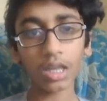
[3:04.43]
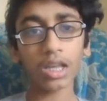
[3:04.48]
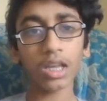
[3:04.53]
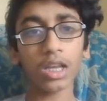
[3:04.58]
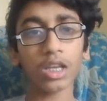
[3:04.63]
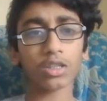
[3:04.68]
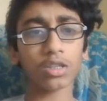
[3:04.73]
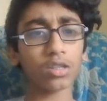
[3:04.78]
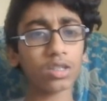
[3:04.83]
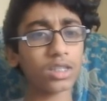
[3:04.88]

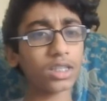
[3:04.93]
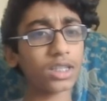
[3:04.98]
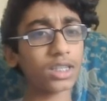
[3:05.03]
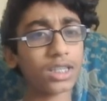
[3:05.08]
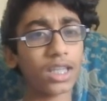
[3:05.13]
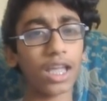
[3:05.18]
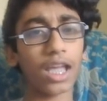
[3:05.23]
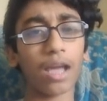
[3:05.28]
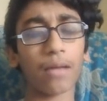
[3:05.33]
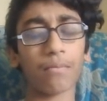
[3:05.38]
So
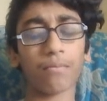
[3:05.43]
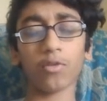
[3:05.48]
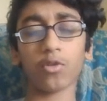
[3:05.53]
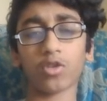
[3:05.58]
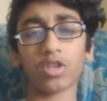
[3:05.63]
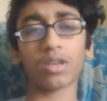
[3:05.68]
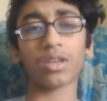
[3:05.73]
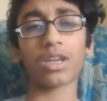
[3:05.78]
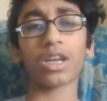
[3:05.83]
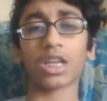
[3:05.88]
6a I'm
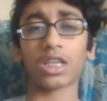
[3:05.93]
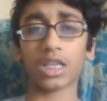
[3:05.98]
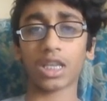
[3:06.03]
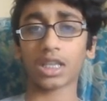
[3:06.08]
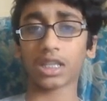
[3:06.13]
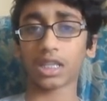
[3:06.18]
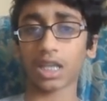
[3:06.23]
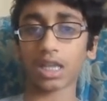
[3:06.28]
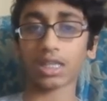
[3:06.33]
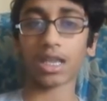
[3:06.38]
using because
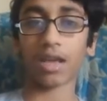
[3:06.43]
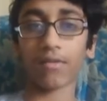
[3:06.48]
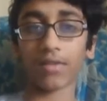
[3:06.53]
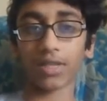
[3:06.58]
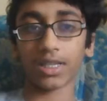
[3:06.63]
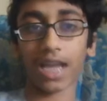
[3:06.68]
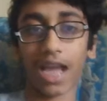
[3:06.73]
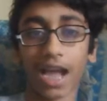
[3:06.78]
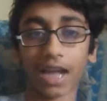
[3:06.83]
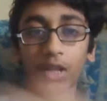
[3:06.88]
it does have
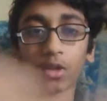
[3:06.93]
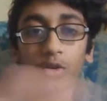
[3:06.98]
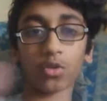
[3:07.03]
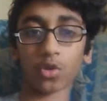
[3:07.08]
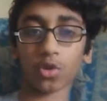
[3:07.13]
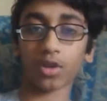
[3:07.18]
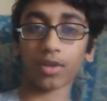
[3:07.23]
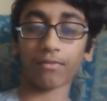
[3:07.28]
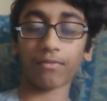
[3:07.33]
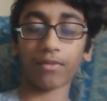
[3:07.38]
a diagonal,
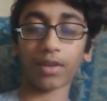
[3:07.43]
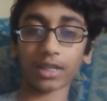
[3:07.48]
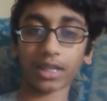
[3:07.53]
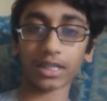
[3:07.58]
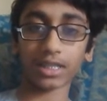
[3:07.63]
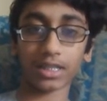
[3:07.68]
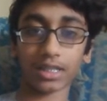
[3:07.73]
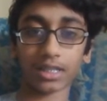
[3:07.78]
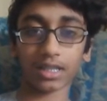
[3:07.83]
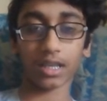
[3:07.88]
so you can
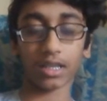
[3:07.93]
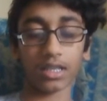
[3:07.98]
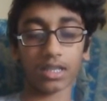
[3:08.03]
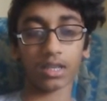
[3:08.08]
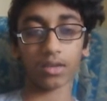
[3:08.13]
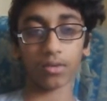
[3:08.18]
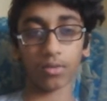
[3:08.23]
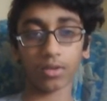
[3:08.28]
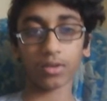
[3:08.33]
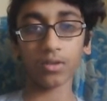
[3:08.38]
find
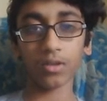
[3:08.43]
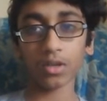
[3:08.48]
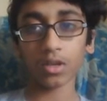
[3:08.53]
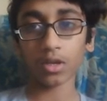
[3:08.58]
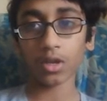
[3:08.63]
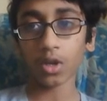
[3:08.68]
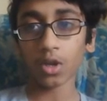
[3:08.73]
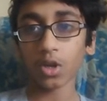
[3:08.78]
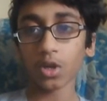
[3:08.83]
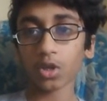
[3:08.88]
it is.
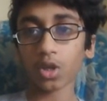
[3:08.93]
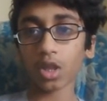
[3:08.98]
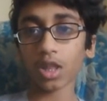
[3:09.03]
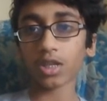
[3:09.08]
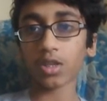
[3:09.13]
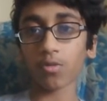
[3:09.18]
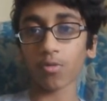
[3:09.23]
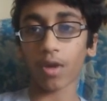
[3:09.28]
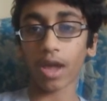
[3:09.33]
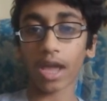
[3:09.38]
So
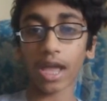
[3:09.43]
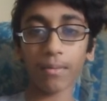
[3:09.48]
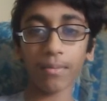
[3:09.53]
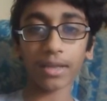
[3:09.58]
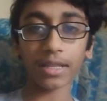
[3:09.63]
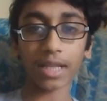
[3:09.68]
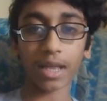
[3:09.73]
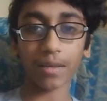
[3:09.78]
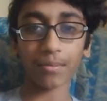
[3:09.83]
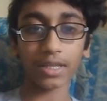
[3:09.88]
let's do
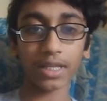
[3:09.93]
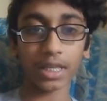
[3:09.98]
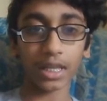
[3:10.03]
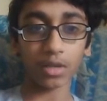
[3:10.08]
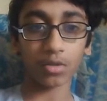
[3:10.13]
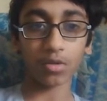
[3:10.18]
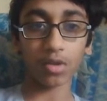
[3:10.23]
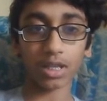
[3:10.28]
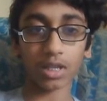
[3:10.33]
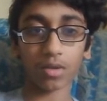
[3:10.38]
AB times
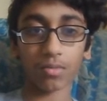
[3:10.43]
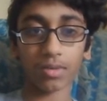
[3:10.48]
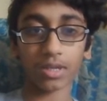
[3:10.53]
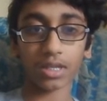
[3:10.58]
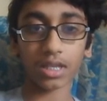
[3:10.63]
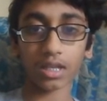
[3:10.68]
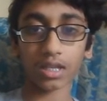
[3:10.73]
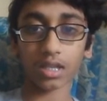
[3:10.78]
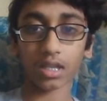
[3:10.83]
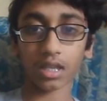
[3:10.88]
CA. So that's going to
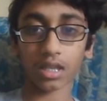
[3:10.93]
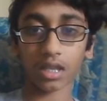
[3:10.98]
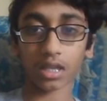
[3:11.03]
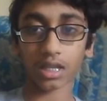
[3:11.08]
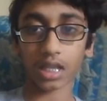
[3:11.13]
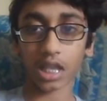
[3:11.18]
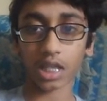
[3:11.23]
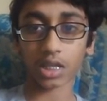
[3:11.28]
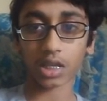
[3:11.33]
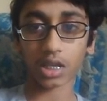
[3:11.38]
be
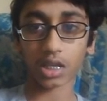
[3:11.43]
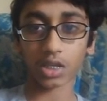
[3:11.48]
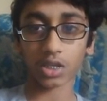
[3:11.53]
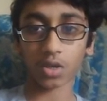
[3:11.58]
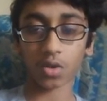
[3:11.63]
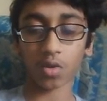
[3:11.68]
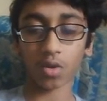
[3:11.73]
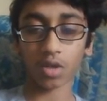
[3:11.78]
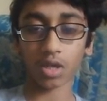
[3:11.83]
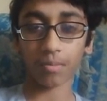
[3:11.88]
66. That
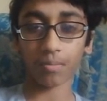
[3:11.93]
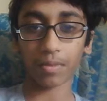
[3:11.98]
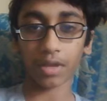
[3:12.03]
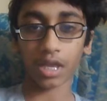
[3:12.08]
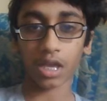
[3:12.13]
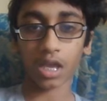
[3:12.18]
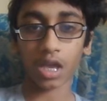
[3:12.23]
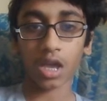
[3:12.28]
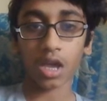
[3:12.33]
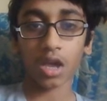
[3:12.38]
is going to
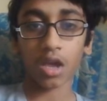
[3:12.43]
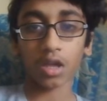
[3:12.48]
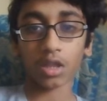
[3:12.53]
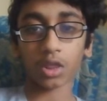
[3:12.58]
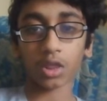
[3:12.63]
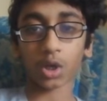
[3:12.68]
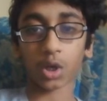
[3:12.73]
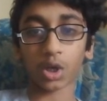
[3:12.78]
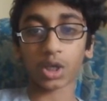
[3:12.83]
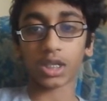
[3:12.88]
be
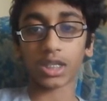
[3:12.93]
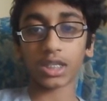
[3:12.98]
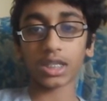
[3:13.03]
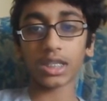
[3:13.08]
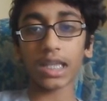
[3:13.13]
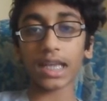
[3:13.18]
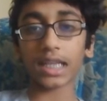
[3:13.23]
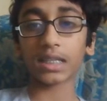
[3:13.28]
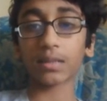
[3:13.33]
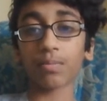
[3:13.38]

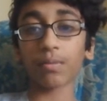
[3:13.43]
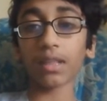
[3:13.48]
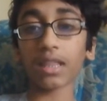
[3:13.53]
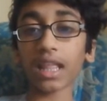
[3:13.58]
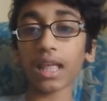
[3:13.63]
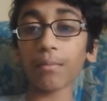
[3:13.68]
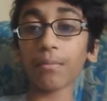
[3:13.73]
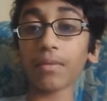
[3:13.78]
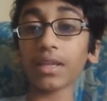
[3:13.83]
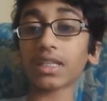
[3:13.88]
36. But
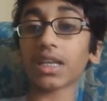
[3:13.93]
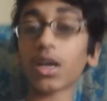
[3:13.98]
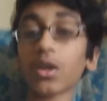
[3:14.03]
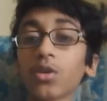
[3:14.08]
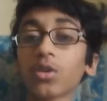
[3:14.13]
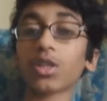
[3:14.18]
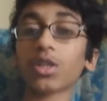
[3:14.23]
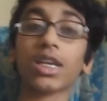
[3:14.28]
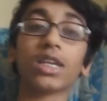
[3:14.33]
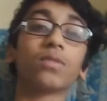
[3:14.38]
let me
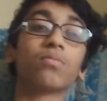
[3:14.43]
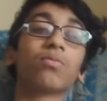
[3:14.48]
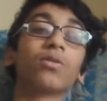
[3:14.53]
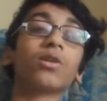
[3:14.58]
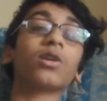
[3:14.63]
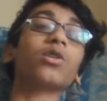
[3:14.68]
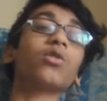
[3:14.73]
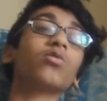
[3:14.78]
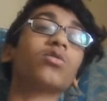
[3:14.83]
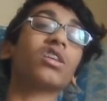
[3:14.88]
tell you this.
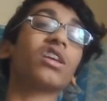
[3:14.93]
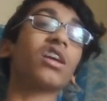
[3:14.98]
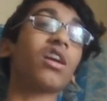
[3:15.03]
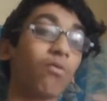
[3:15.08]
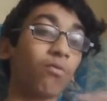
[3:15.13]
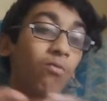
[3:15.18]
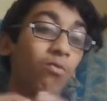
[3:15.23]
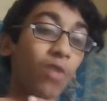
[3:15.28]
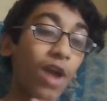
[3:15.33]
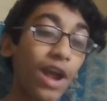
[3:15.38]
We're using
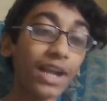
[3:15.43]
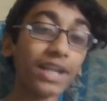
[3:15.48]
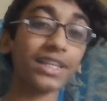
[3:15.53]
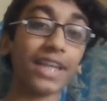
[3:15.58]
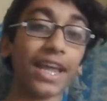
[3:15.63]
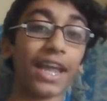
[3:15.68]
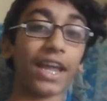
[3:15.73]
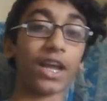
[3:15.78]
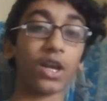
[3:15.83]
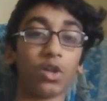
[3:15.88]
a
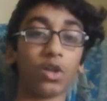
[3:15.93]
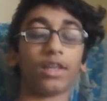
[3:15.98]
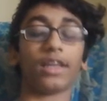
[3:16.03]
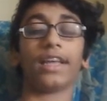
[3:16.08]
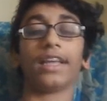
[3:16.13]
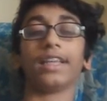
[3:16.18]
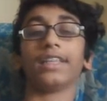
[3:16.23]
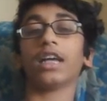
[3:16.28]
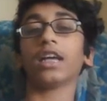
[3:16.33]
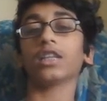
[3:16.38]
rectangle.
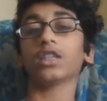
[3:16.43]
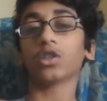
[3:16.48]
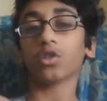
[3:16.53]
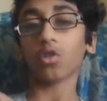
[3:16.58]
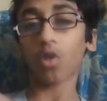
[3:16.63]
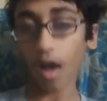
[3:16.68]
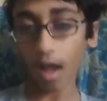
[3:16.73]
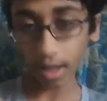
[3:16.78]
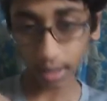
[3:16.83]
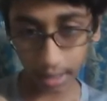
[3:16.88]
It does
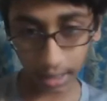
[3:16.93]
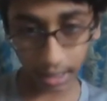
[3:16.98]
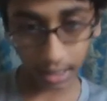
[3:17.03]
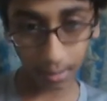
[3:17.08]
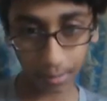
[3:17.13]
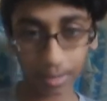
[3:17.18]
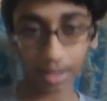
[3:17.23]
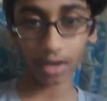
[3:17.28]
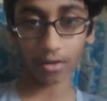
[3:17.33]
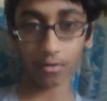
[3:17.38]
not
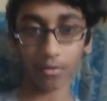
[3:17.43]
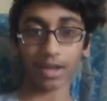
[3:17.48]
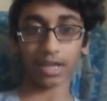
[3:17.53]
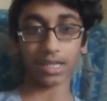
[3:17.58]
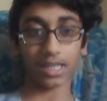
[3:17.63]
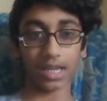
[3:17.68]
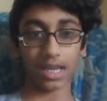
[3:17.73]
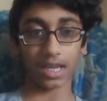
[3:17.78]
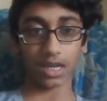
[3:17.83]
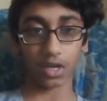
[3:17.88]
need to be a
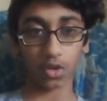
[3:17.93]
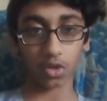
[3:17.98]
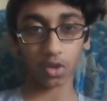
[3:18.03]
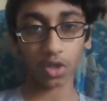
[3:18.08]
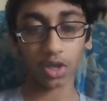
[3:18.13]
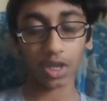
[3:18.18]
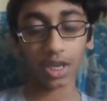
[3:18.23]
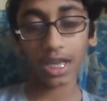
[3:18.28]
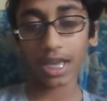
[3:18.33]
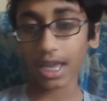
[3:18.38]

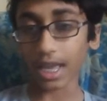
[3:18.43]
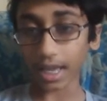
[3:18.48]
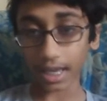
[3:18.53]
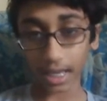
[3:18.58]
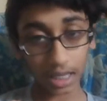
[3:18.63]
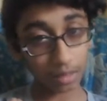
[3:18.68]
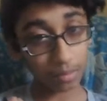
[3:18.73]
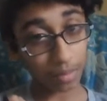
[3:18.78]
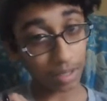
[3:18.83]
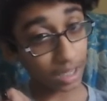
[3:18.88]
rectangle.
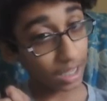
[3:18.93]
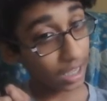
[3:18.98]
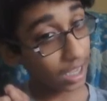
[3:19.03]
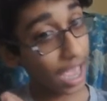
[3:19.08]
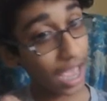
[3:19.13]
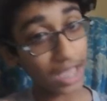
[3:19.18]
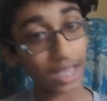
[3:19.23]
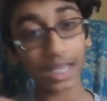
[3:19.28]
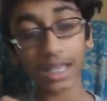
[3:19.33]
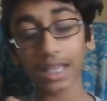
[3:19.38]
It can be
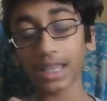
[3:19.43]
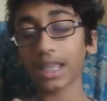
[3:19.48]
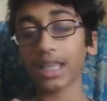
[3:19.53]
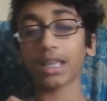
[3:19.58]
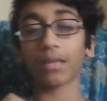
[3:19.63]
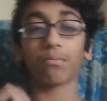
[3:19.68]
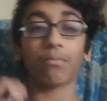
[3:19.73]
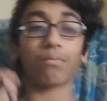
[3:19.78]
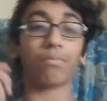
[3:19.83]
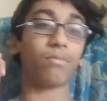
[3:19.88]

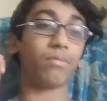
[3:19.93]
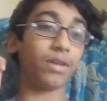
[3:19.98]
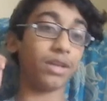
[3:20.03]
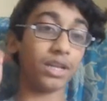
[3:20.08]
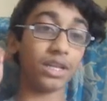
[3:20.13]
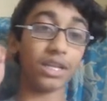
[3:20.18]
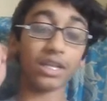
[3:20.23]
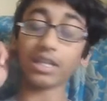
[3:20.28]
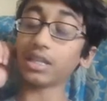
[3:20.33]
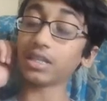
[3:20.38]
anything
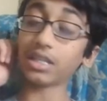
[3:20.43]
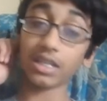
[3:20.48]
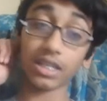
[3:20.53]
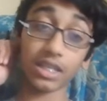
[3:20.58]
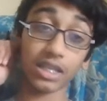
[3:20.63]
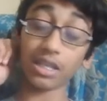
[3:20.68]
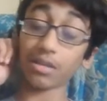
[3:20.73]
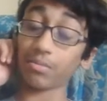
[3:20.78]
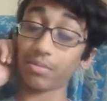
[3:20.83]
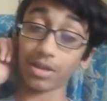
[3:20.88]
big. It doesn't
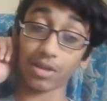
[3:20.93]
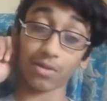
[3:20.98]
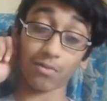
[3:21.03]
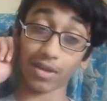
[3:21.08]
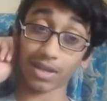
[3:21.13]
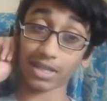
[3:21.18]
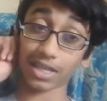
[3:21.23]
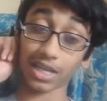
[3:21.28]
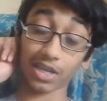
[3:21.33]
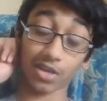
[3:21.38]
need to be a
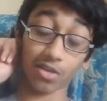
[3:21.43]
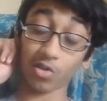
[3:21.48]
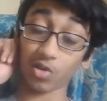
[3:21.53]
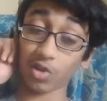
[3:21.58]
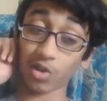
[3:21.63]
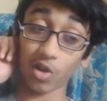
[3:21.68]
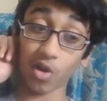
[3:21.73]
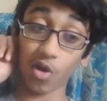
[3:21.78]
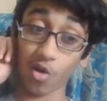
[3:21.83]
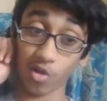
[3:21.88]

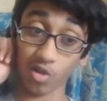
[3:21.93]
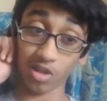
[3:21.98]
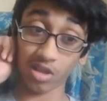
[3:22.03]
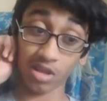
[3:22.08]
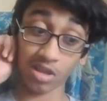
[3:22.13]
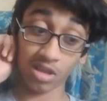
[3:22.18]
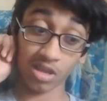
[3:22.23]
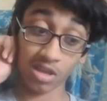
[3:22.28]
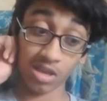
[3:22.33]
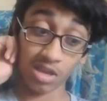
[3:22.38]
rectangle at all.
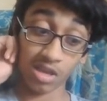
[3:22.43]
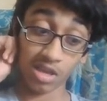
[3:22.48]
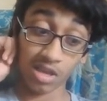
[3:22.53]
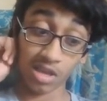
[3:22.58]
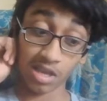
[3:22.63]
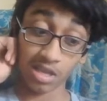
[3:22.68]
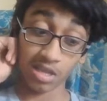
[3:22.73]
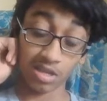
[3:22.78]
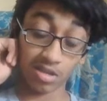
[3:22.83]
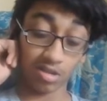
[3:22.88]

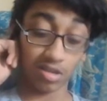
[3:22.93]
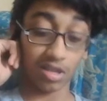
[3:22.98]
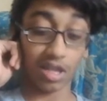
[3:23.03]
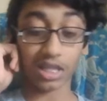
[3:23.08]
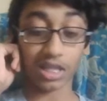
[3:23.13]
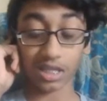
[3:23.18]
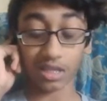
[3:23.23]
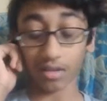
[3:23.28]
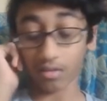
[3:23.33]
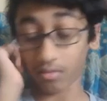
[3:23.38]
So
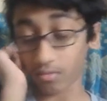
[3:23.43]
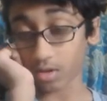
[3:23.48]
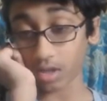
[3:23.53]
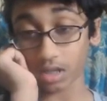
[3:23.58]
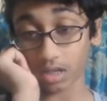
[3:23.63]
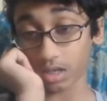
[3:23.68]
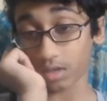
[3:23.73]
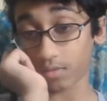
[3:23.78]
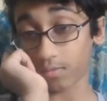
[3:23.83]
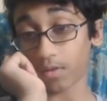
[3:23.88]
that's the
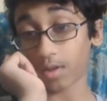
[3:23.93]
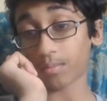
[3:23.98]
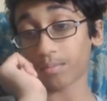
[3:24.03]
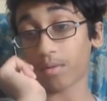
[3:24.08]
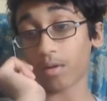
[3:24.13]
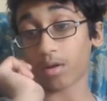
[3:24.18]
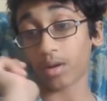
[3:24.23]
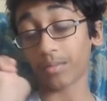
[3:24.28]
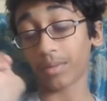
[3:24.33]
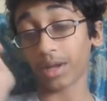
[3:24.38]
really fun
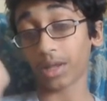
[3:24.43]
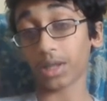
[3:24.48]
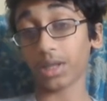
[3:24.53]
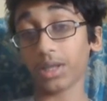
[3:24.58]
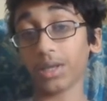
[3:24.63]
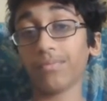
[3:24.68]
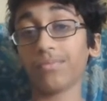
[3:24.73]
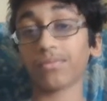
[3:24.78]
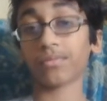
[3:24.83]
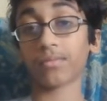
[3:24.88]
part about
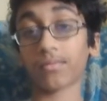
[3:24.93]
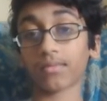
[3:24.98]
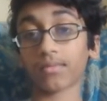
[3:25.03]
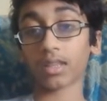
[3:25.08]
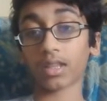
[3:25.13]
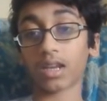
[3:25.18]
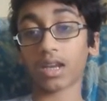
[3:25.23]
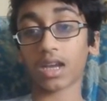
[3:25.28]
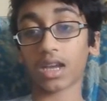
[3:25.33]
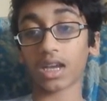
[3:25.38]
it.
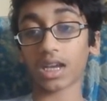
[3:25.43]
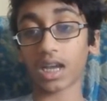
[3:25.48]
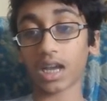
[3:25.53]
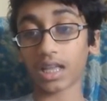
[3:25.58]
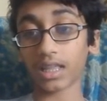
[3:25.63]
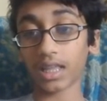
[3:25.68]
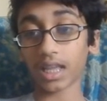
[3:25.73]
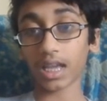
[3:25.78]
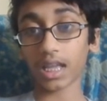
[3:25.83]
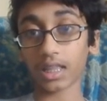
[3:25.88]

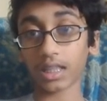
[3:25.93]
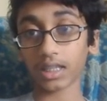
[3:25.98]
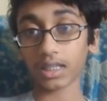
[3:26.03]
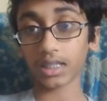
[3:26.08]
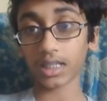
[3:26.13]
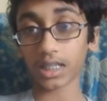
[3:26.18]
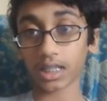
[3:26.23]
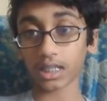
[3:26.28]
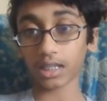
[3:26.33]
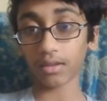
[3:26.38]
And then
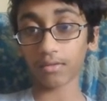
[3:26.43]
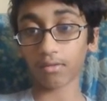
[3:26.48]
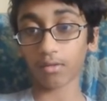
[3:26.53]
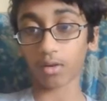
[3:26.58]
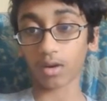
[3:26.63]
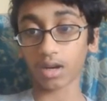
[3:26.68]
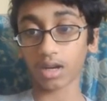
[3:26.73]
64.